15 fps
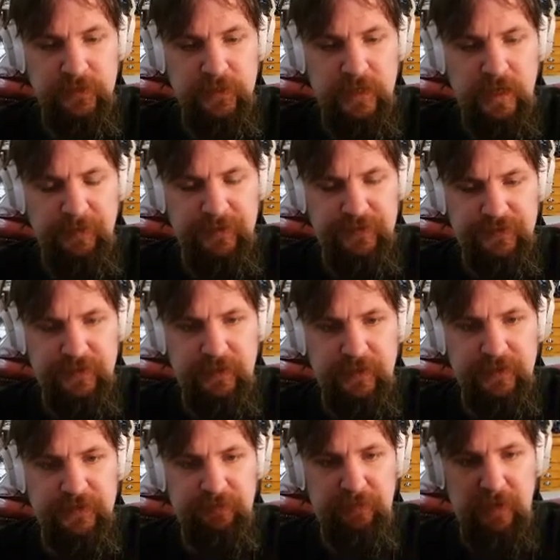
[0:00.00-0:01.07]
A
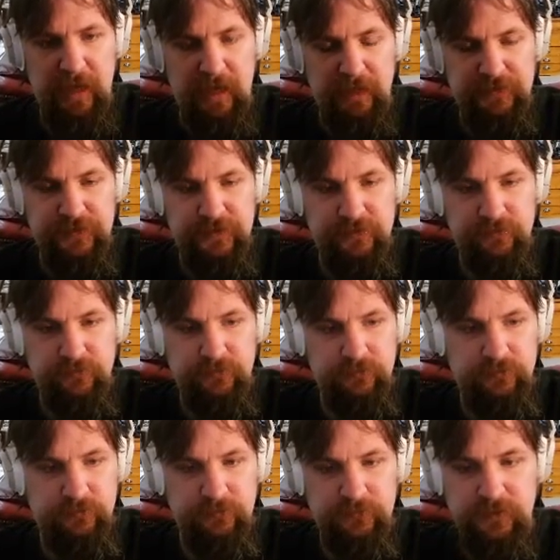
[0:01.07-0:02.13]
mysterious box.
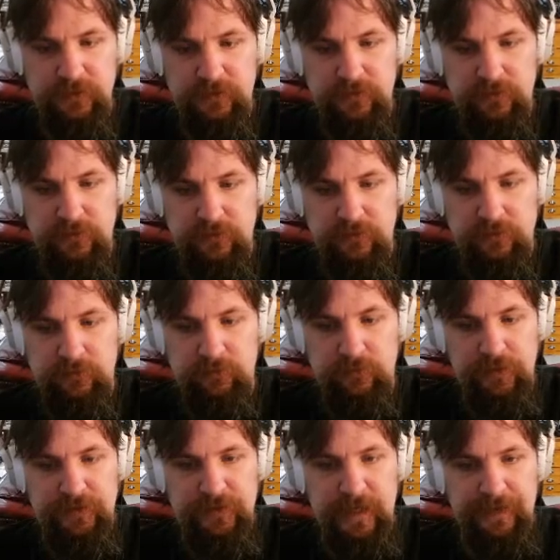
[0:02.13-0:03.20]

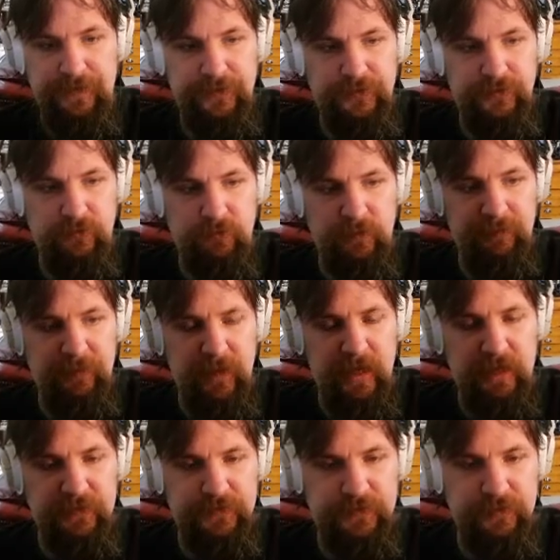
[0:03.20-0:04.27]
Will you take the jewelry
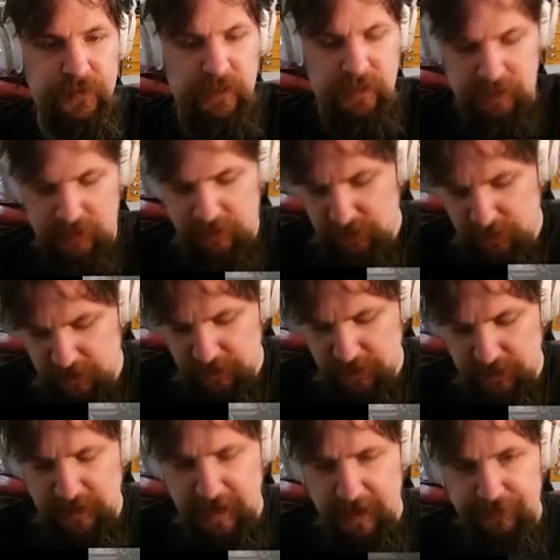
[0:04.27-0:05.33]
box?
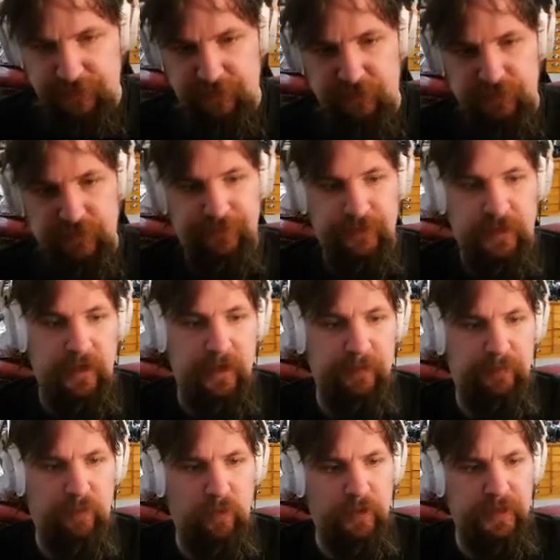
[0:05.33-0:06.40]
And yes, there's a very
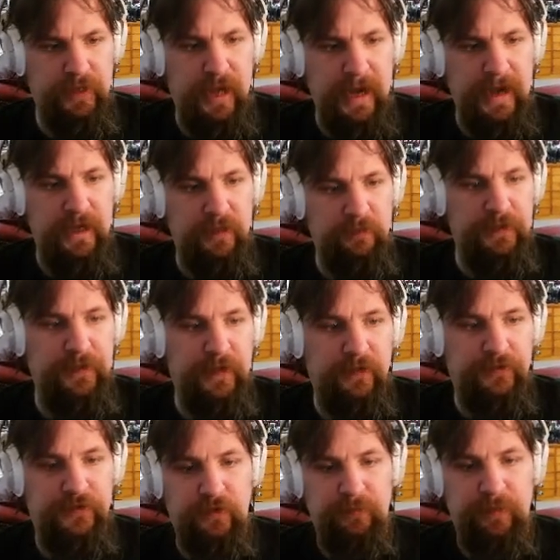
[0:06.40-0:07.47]
important item in there,
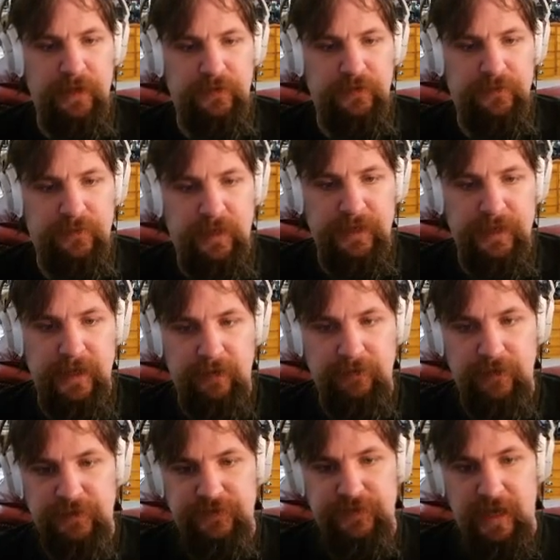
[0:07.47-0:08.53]
as you're about to find
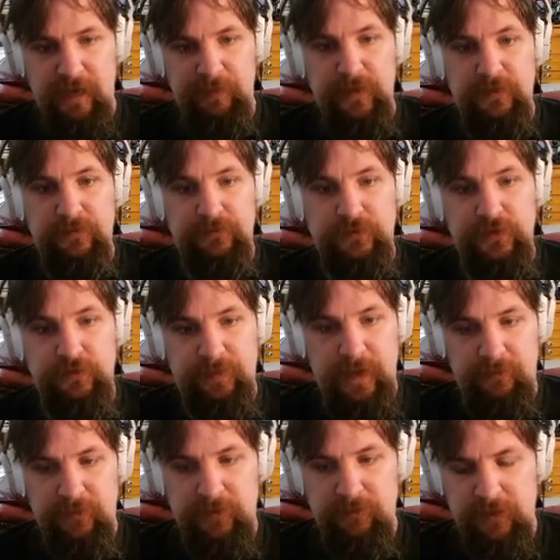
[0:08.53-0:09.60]
out. Examine? You
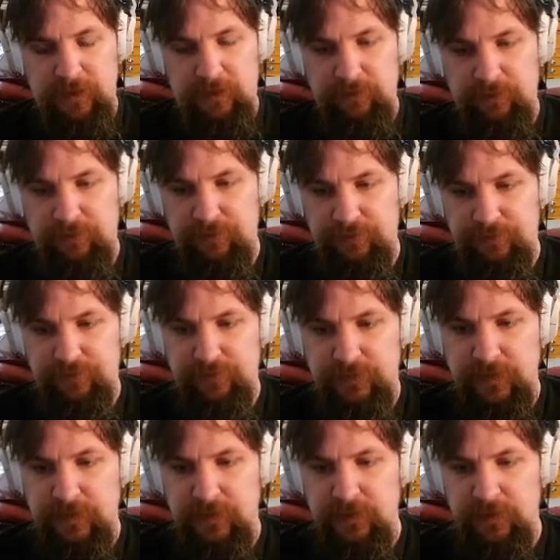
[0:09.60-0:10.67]
bet we will.
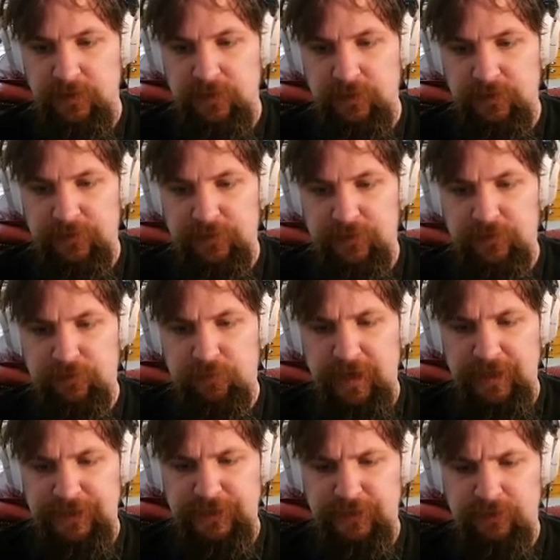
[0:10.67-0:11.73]
There's a
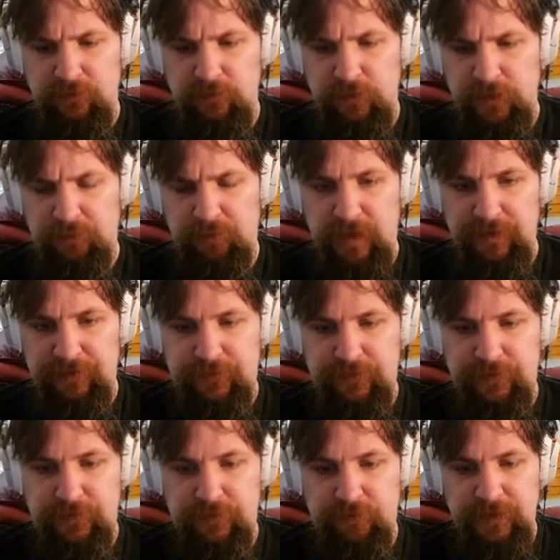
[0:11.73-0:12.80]
switch. Will you press
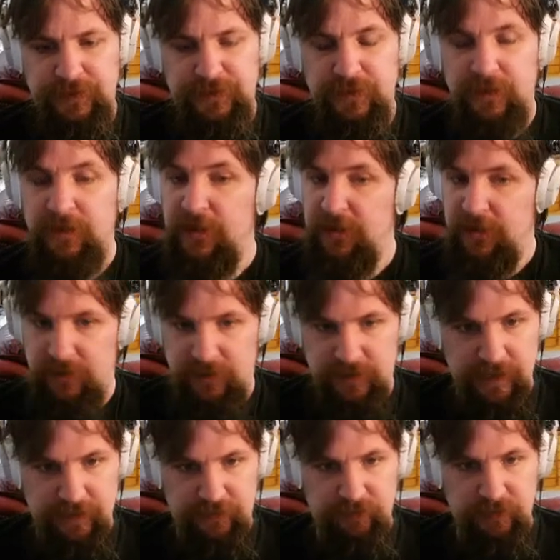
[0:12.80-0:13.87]
the switch?
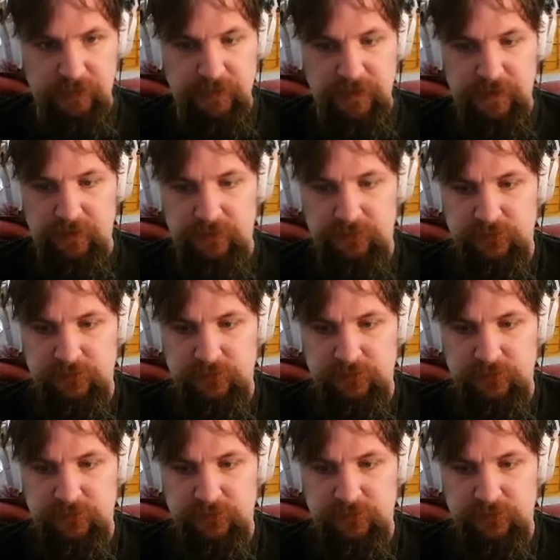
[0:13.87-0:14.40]
Yes, we will.